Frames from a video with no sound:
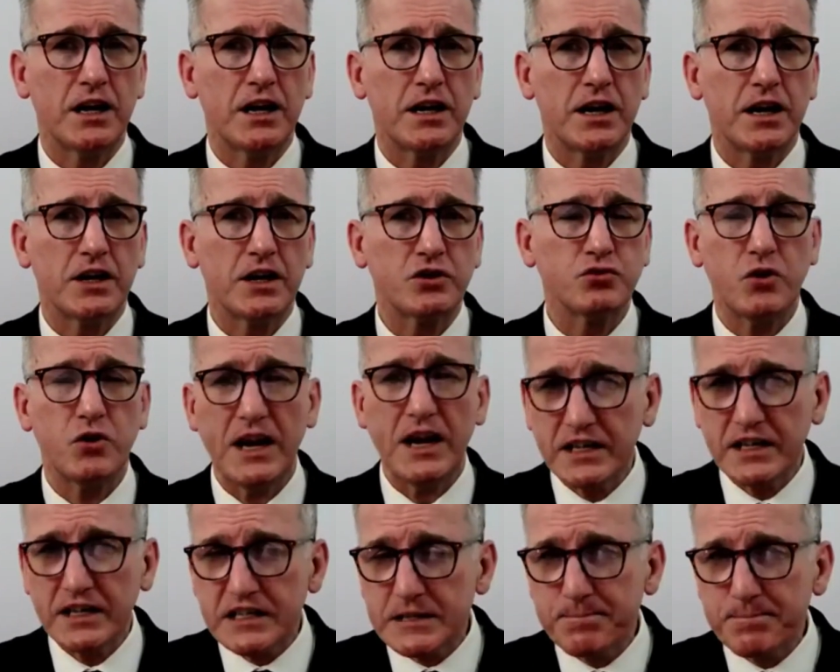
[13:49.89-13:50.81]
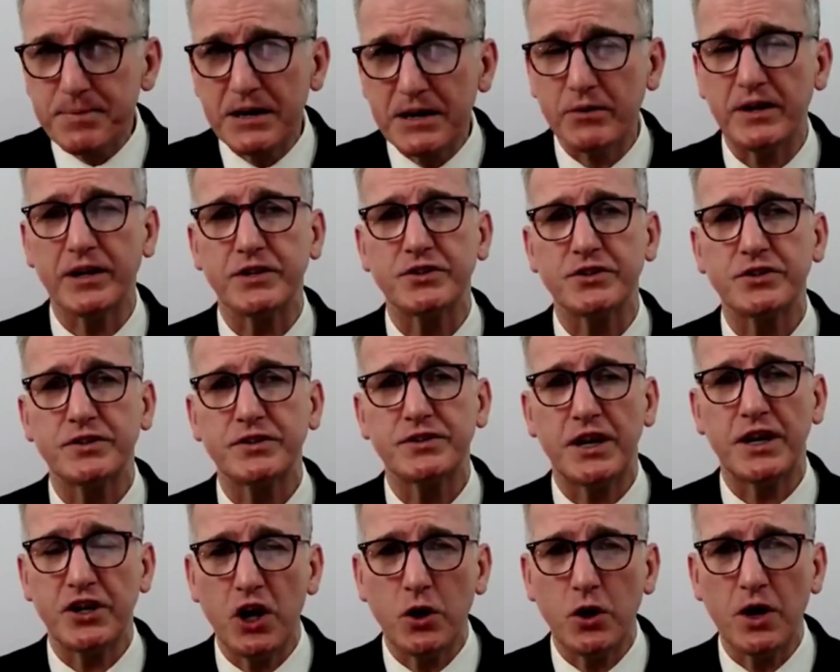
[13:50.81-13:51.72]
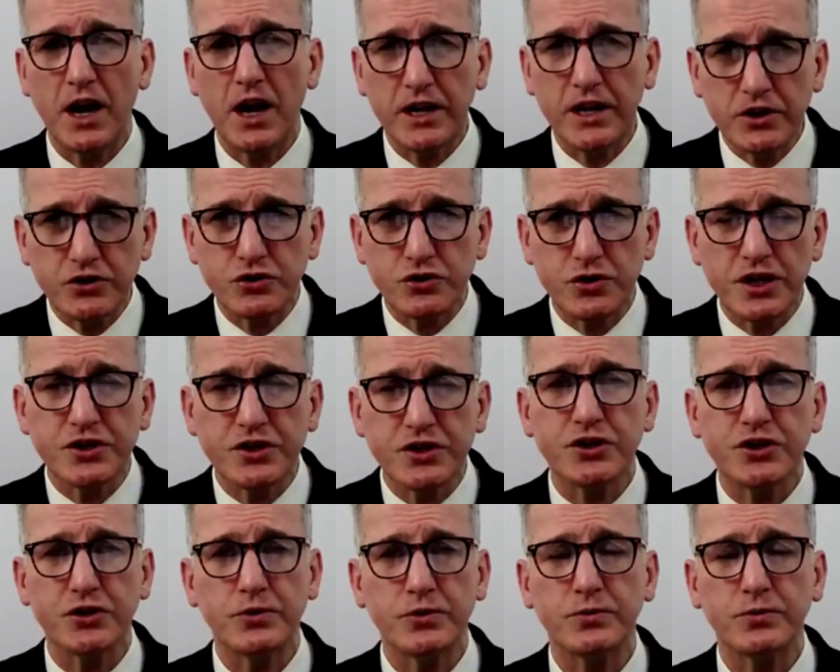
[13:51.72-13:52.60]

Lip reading: great experience. They know, like, and trust you.